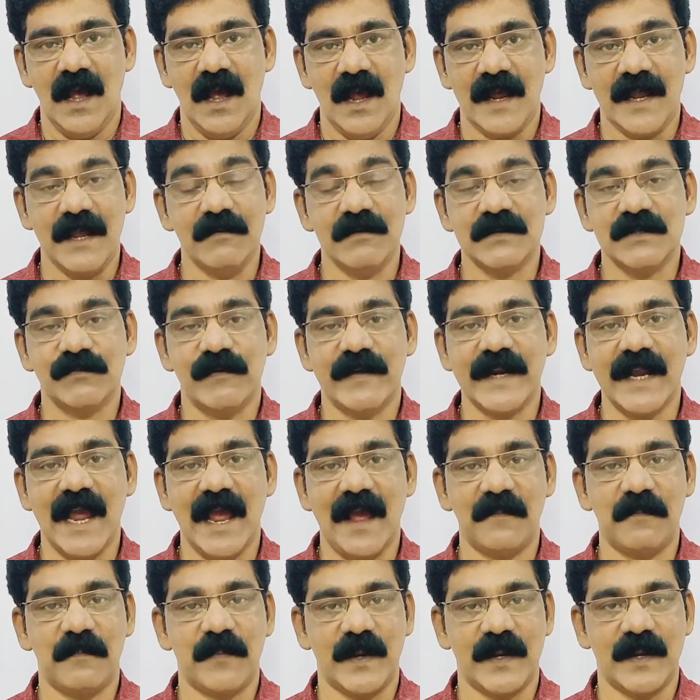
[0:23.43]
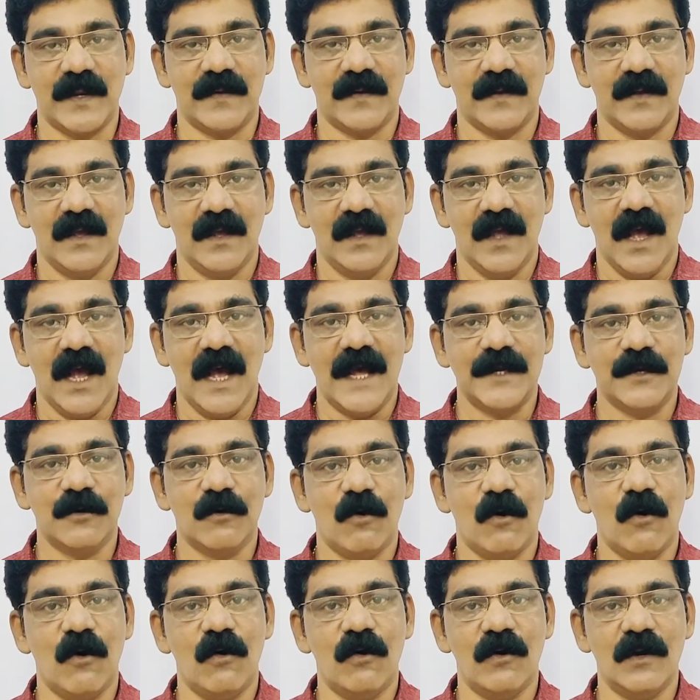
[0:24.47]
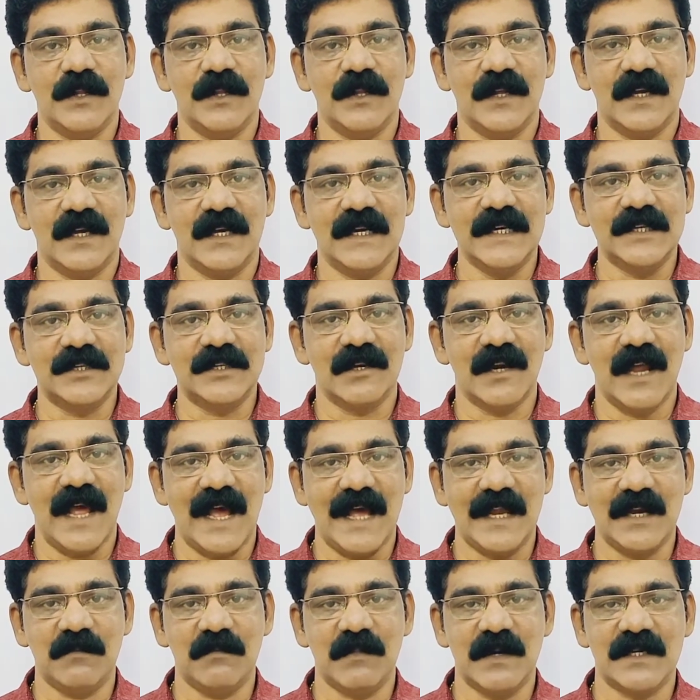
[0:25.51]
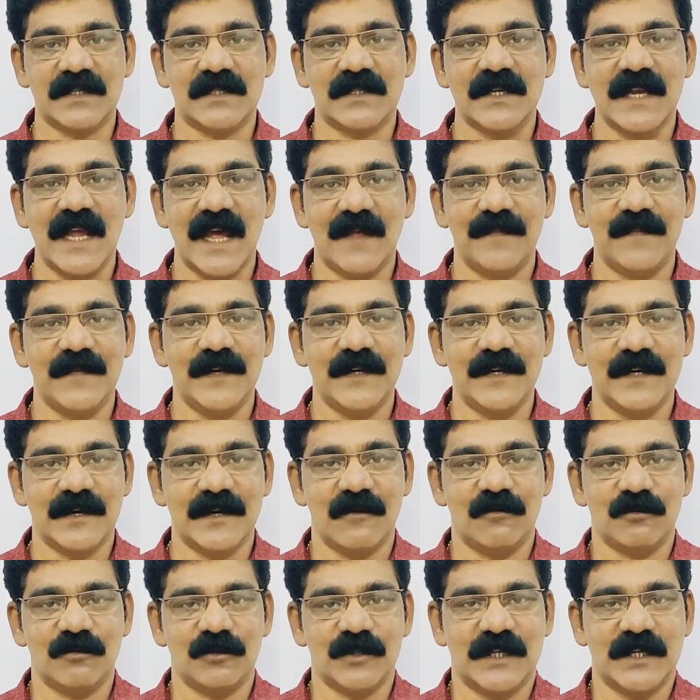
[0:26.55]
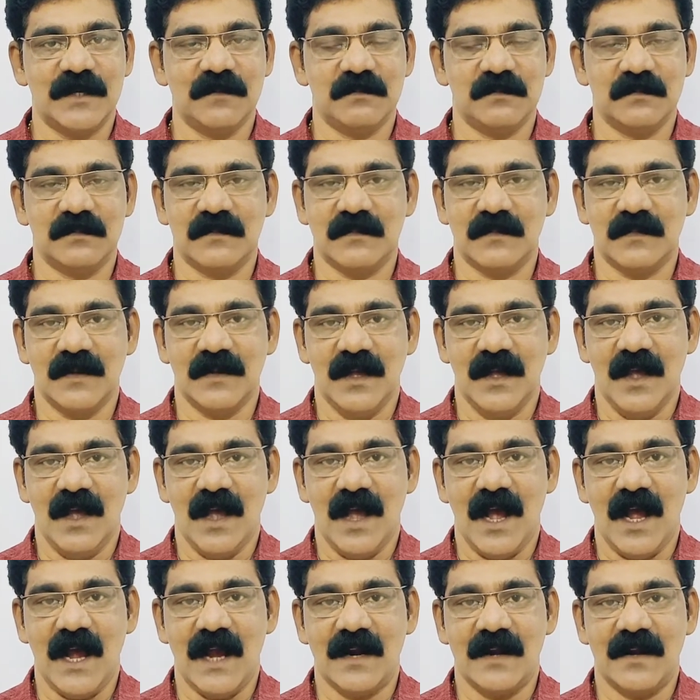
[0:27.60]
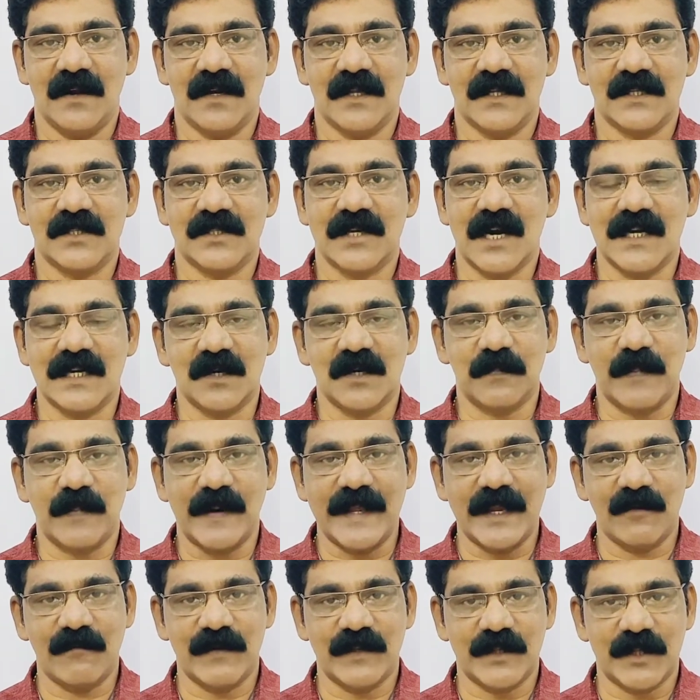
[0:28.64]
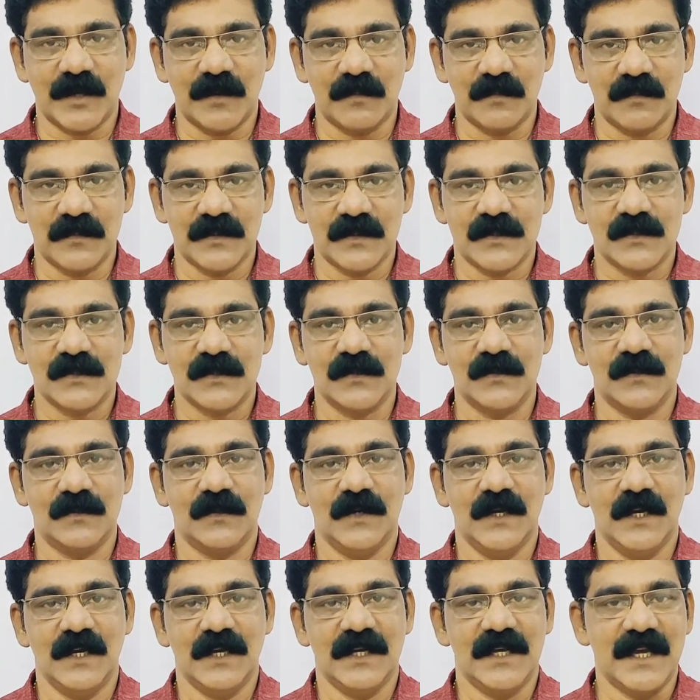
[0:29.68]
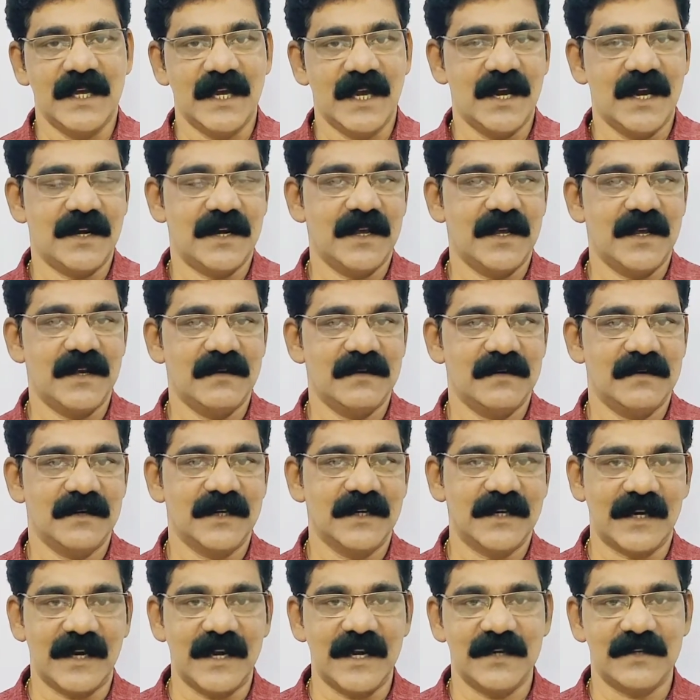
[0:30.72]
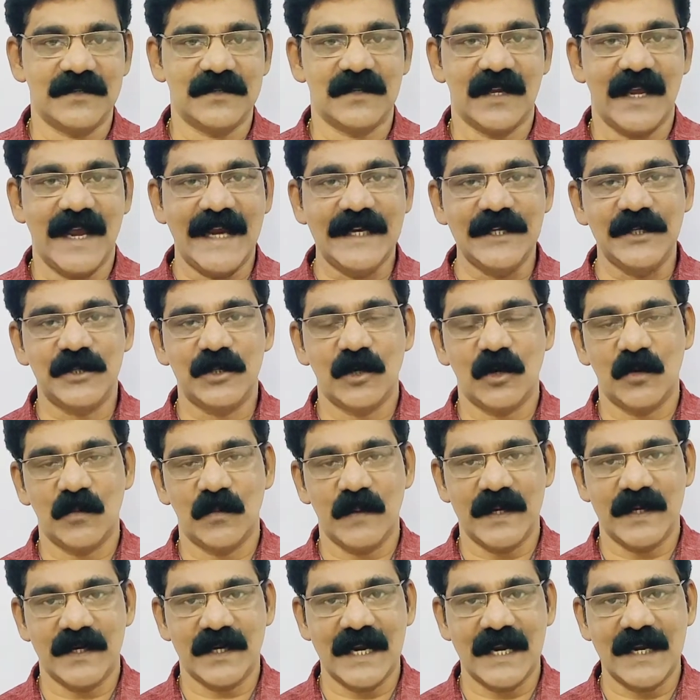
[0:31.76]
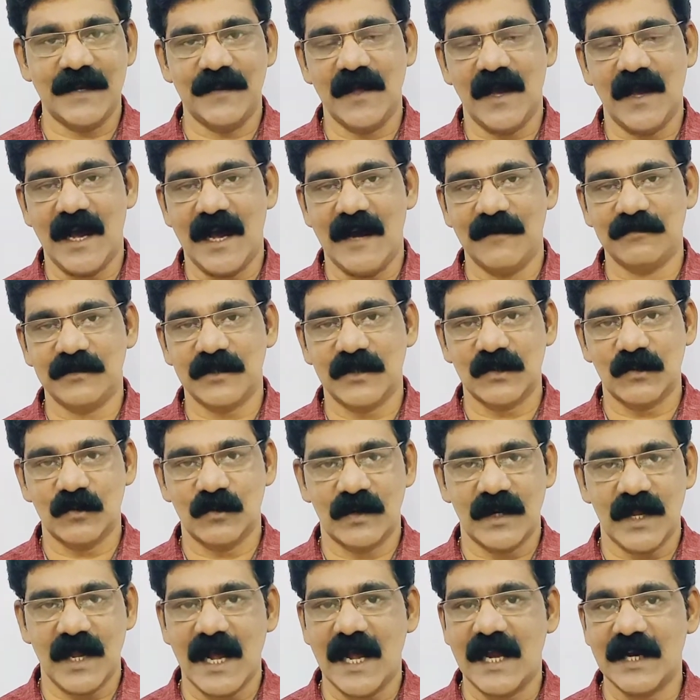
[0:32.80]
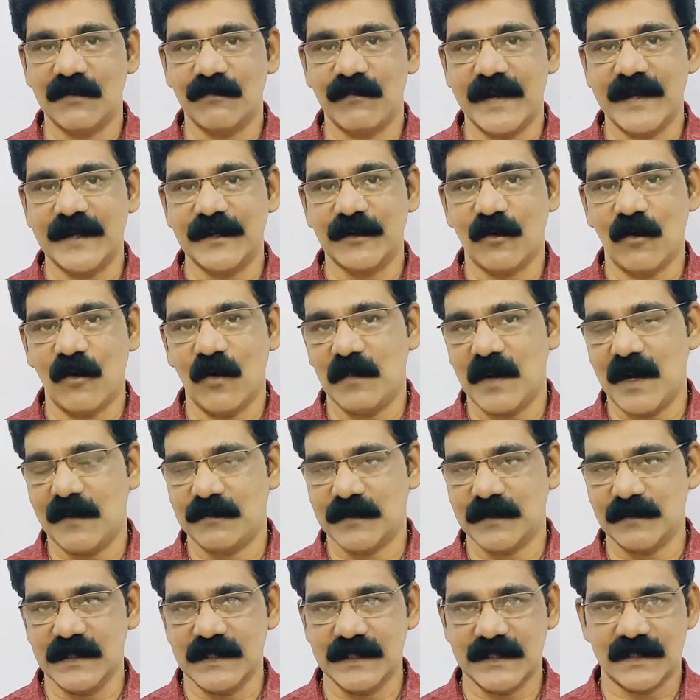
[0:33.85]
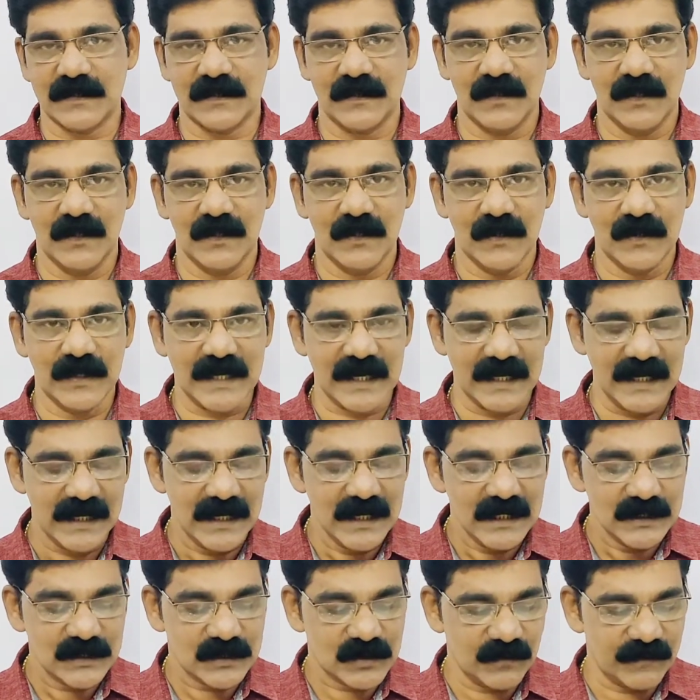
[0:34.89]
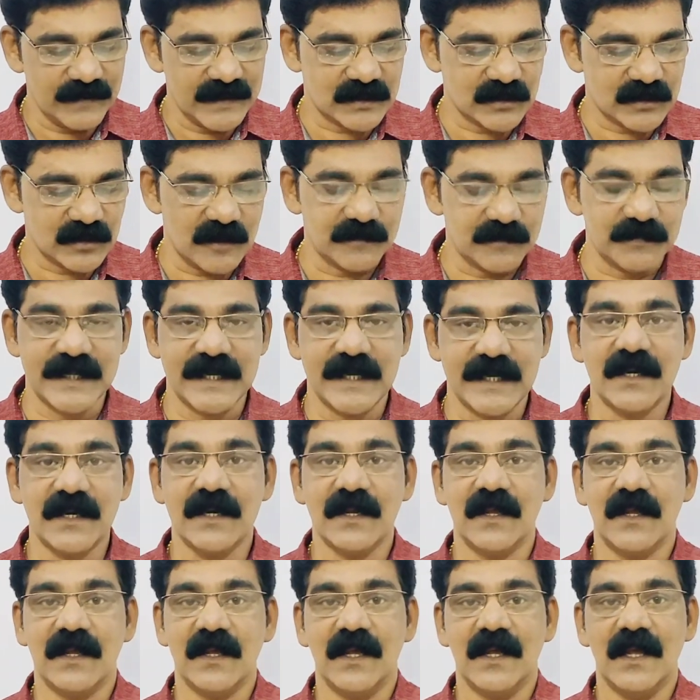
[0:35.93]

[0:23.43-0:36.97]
He was very happy and all the little animals gathered around him and started playing with him. So he had a great enjoyment in the afternoon and went home afterwards. Okay, so we stopped there.